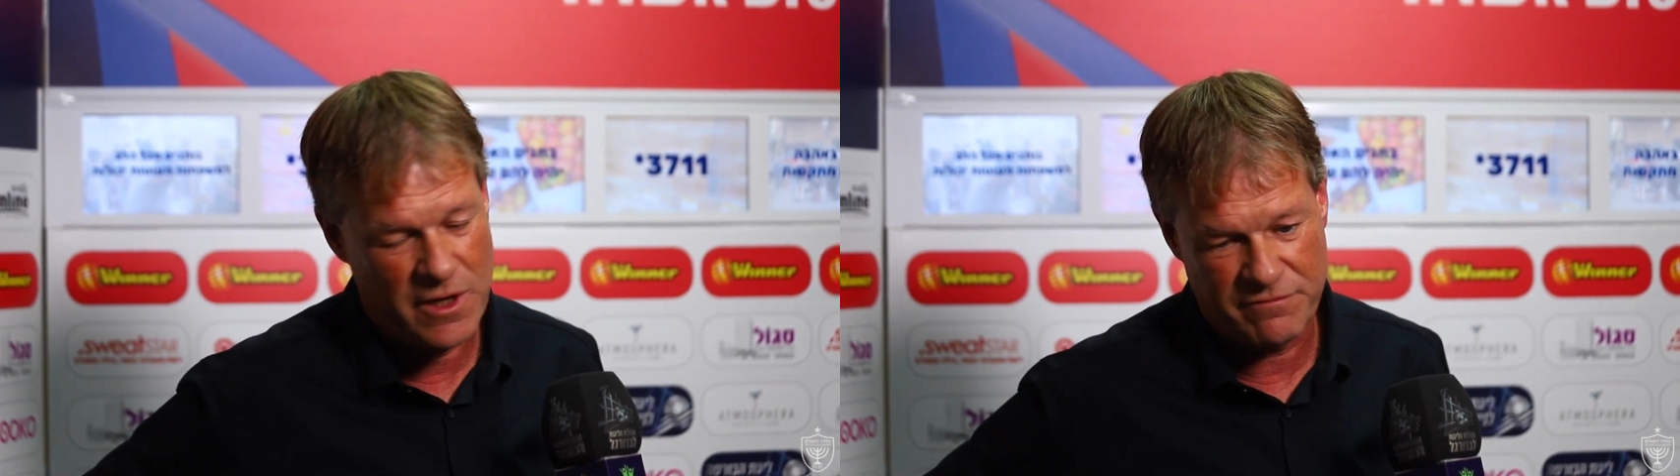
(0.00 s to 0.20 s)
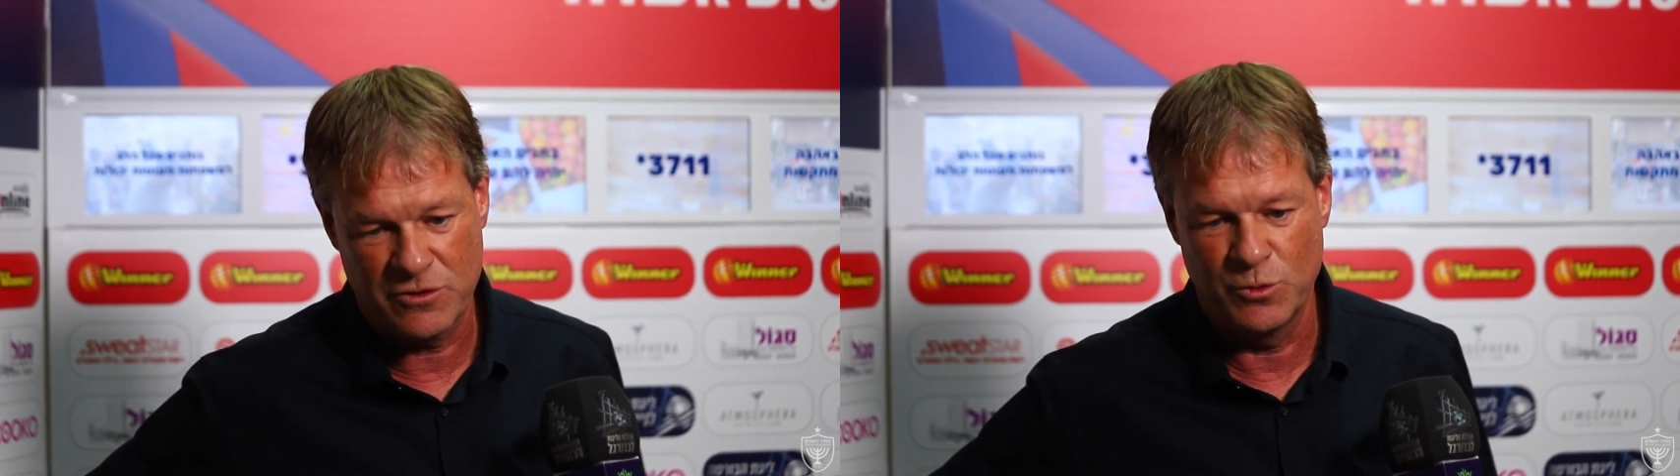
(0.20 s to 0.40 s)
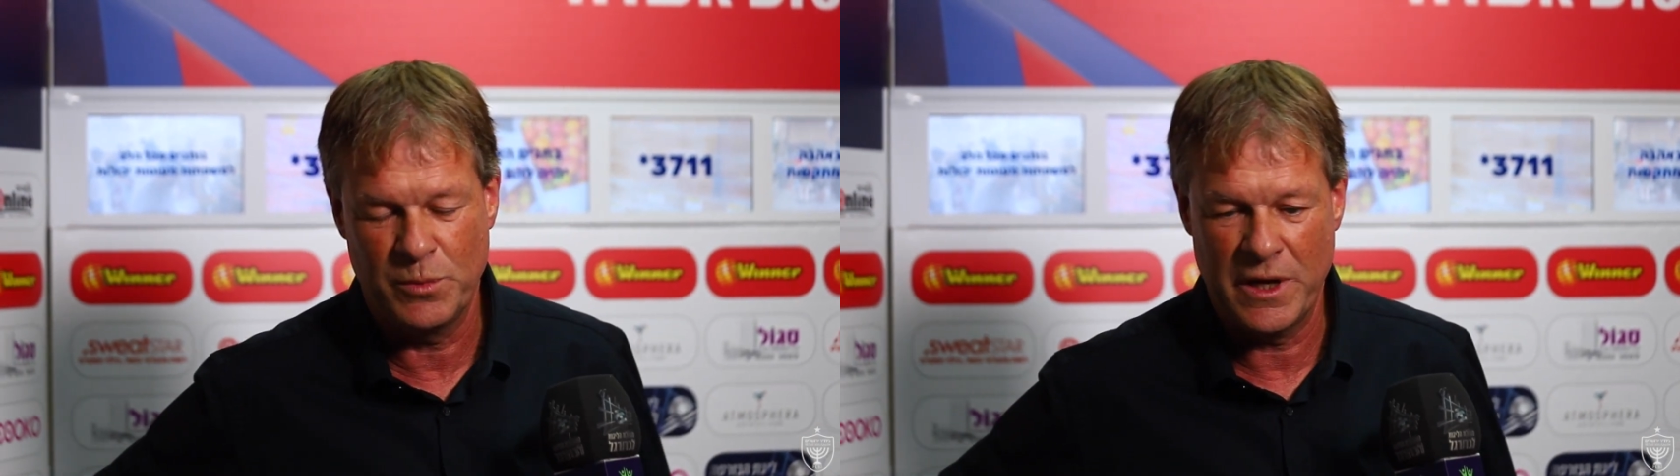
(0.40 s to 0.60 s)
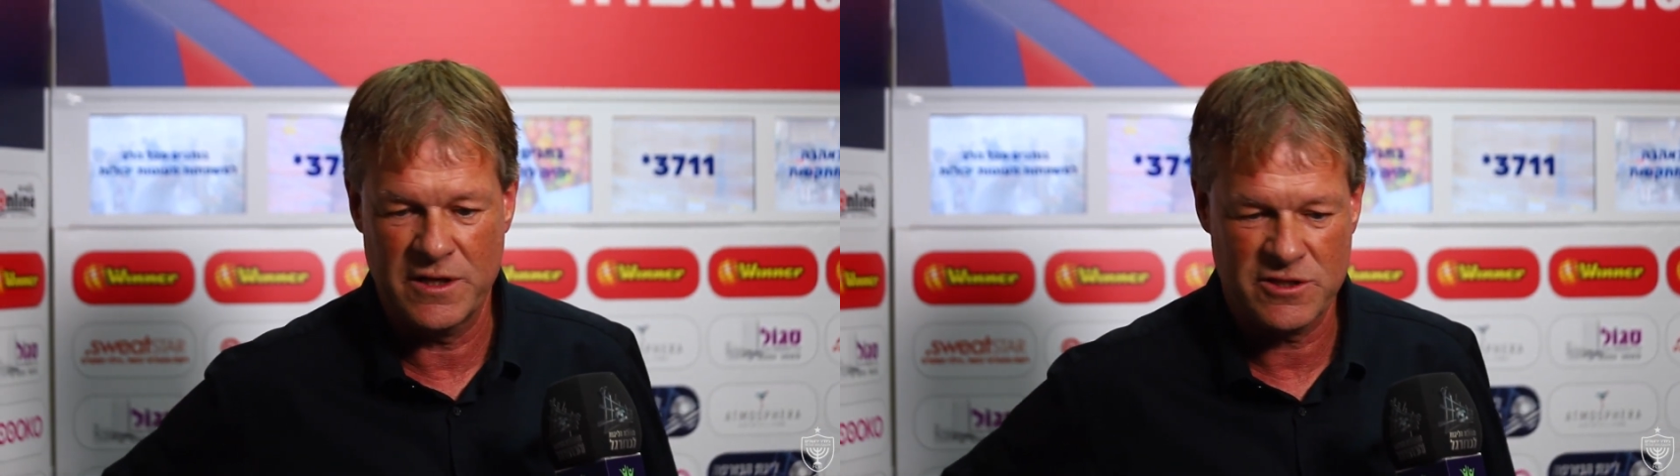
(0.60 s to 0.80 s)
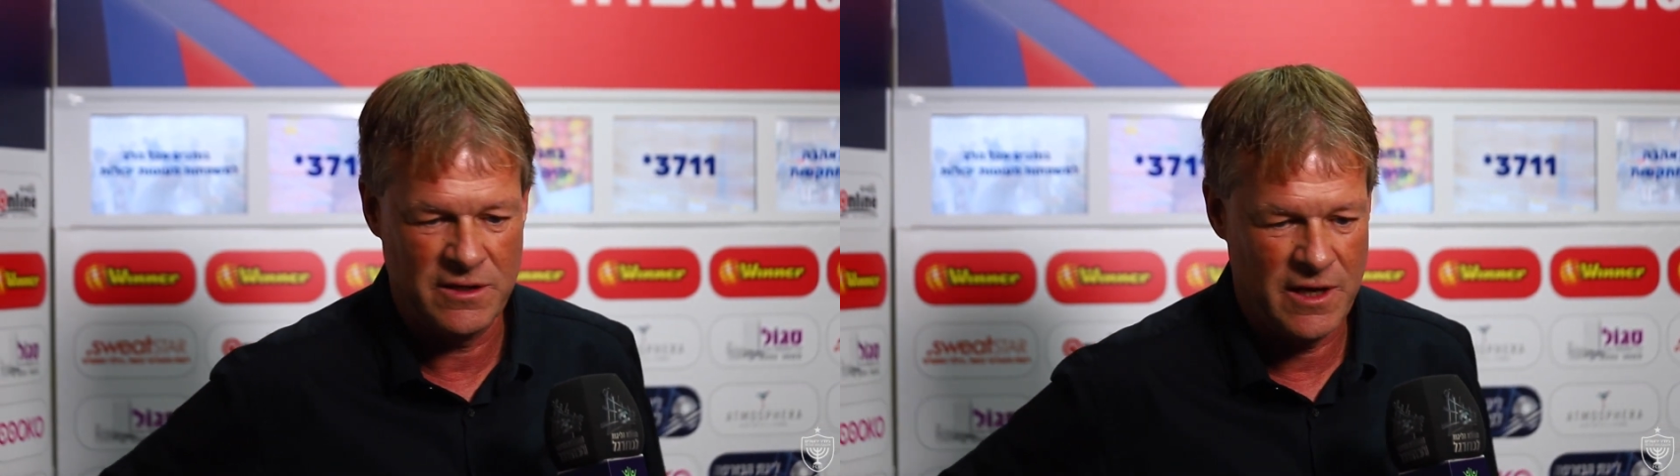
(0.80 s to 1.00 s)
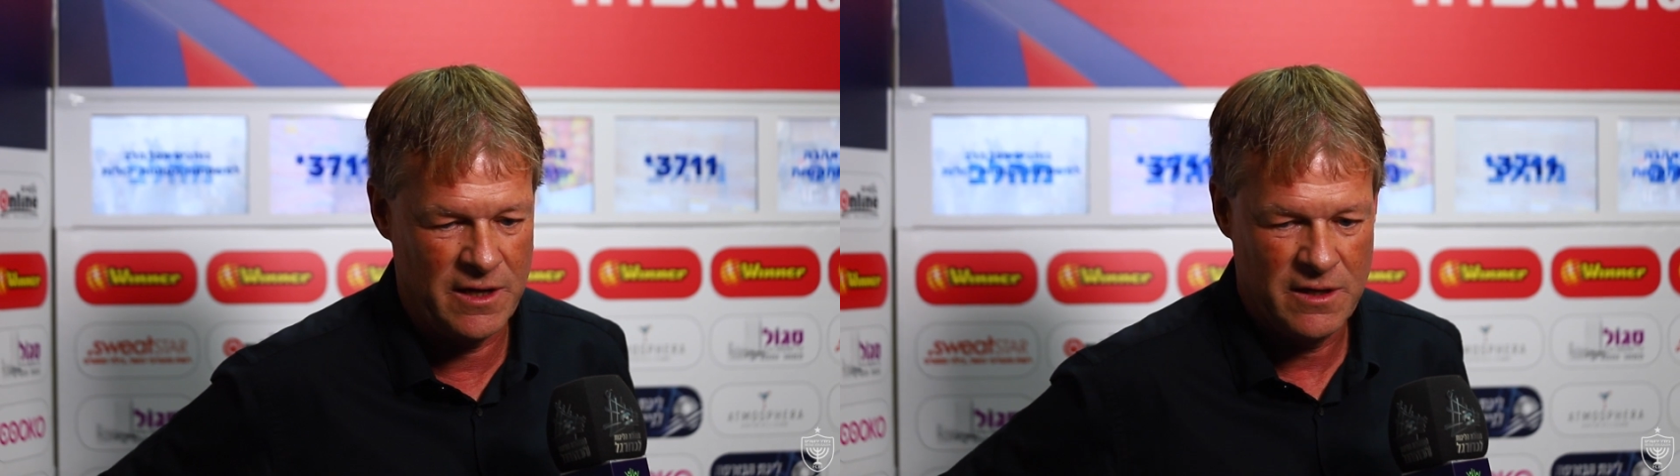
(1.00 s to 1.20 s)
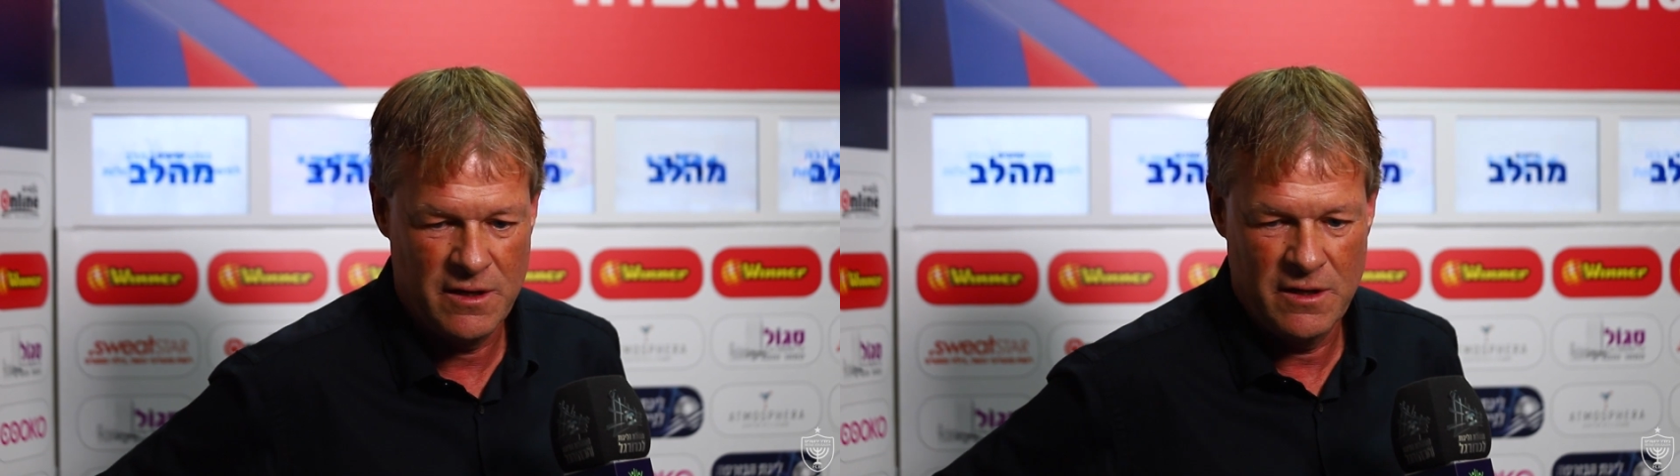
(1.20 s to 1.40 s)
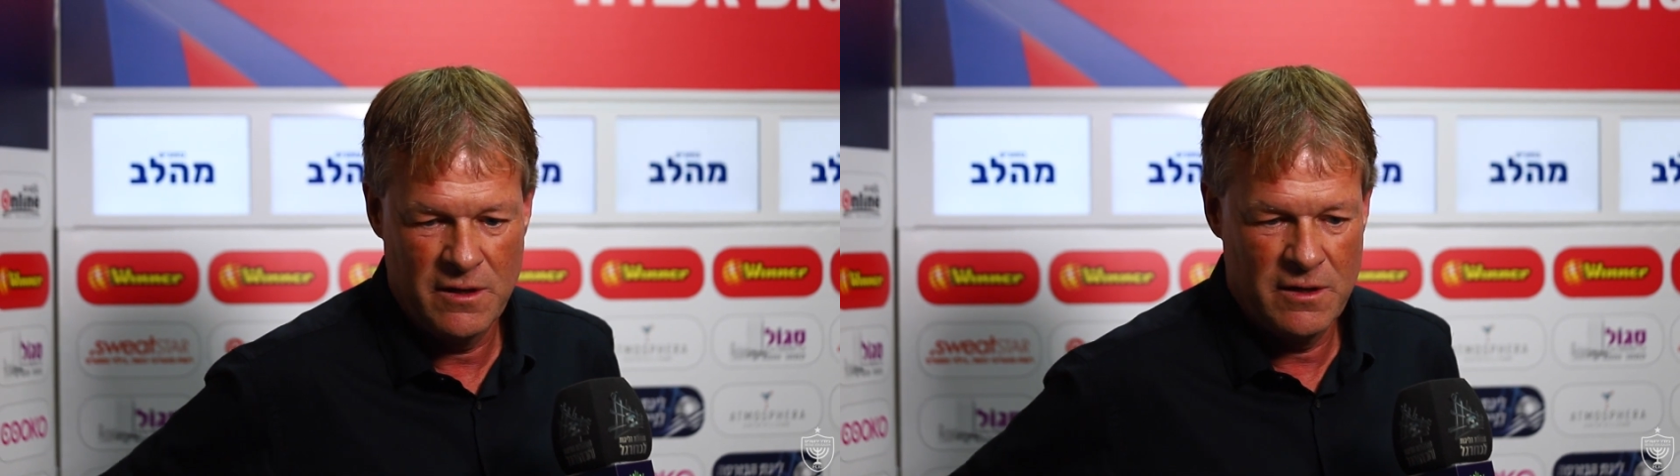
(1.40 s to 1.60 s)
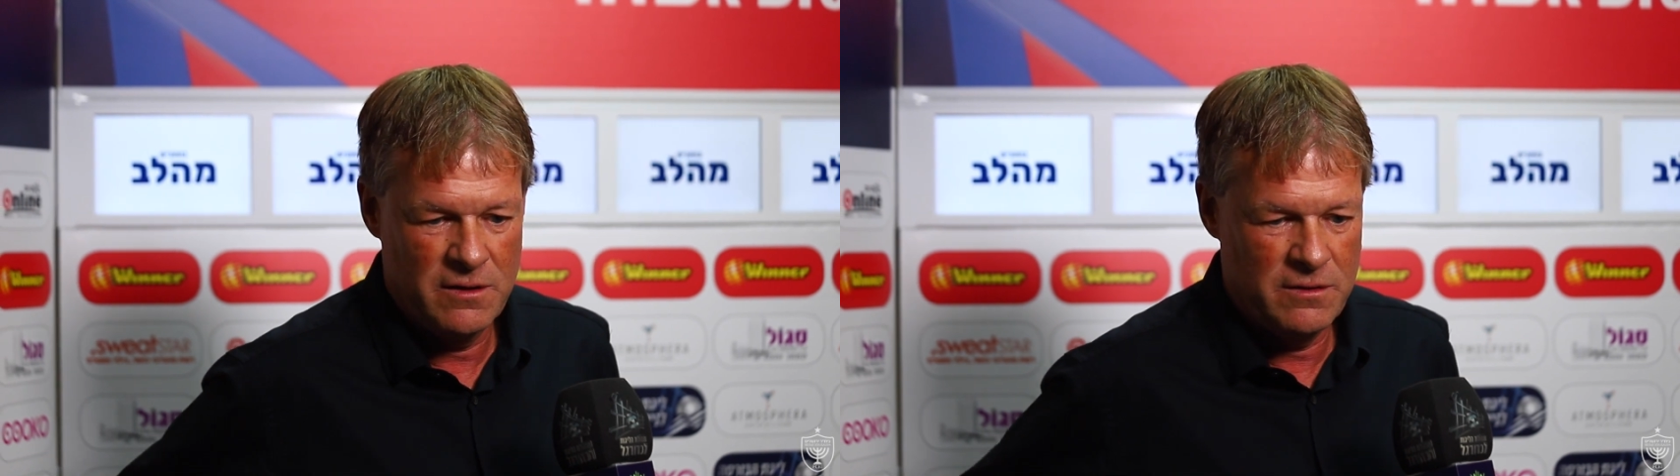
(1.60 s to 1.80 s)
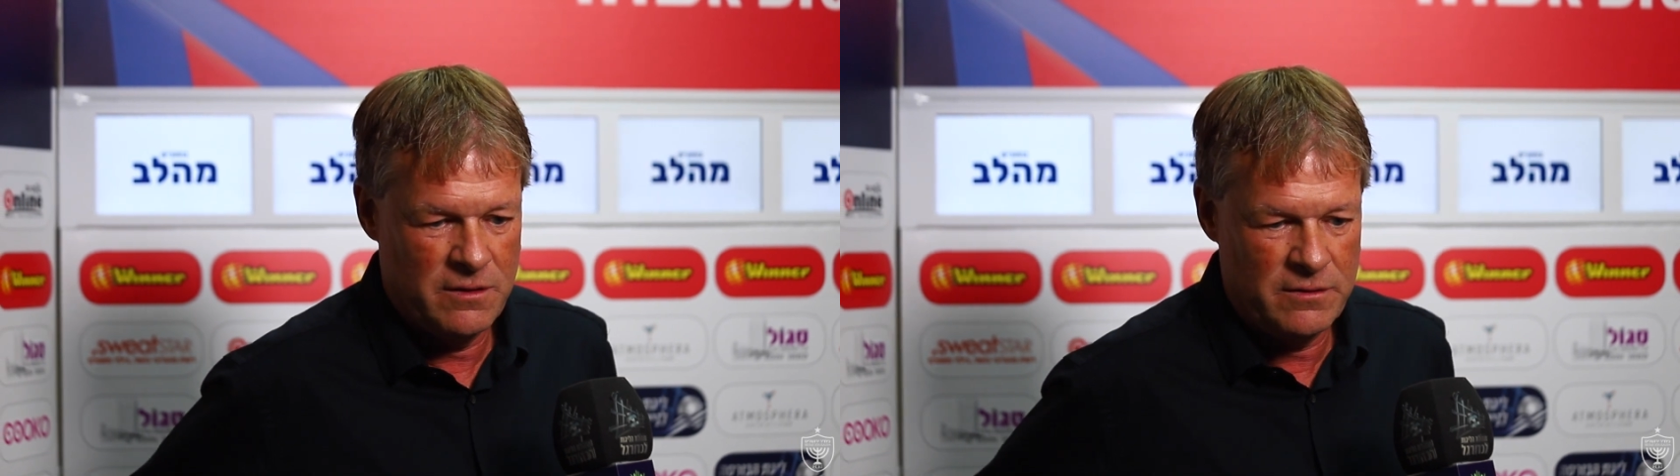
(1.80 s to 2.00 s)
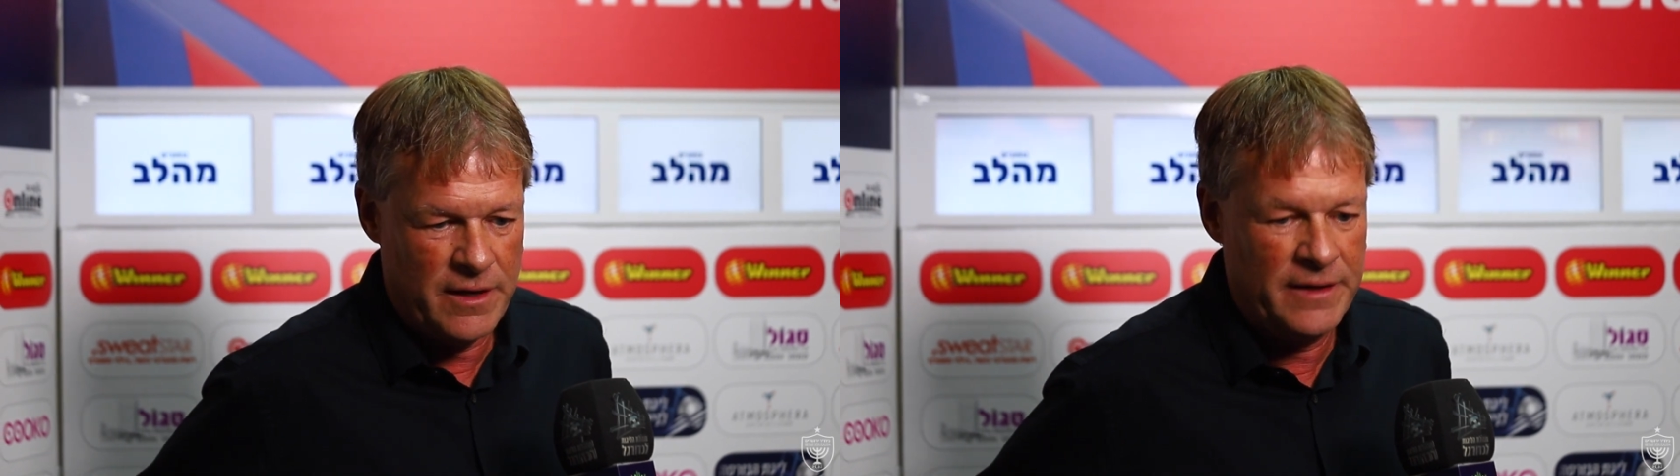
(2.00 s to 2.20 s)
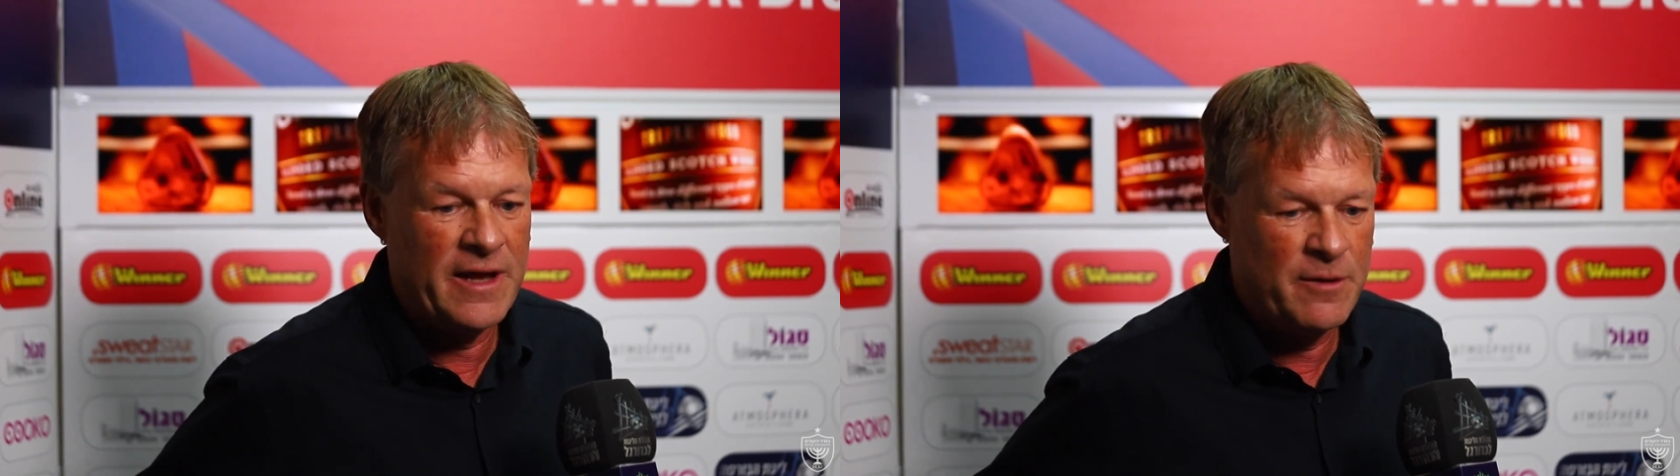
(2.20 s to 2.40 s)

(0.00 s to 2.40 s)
they have good players, and